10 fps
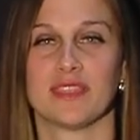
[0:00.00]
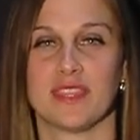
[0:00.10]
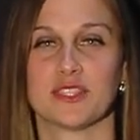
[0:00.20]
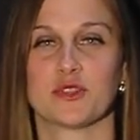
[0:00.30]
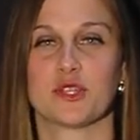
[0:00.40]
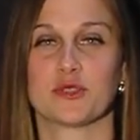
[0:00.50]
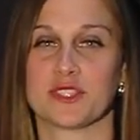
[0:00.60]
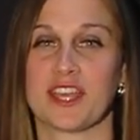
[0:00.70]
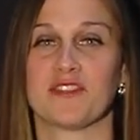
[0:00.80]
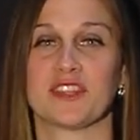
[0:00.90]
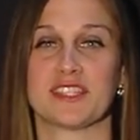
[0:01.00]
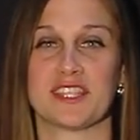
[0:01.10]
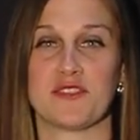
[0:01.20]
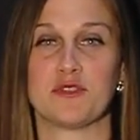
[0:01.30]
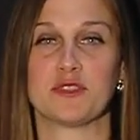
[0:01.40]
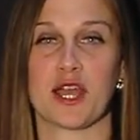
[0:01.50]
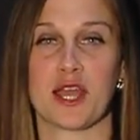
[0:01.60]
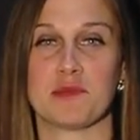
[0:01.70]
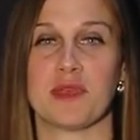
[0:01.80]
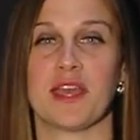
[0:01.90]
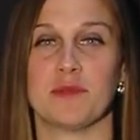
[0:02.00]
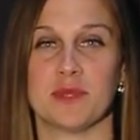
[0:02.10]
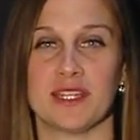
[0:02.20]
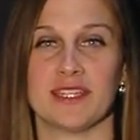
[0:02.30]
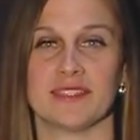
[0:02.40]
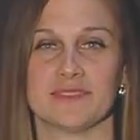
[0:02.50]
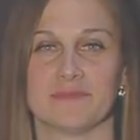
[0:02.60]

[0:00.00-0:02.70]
This hoist will definitely save you time and money.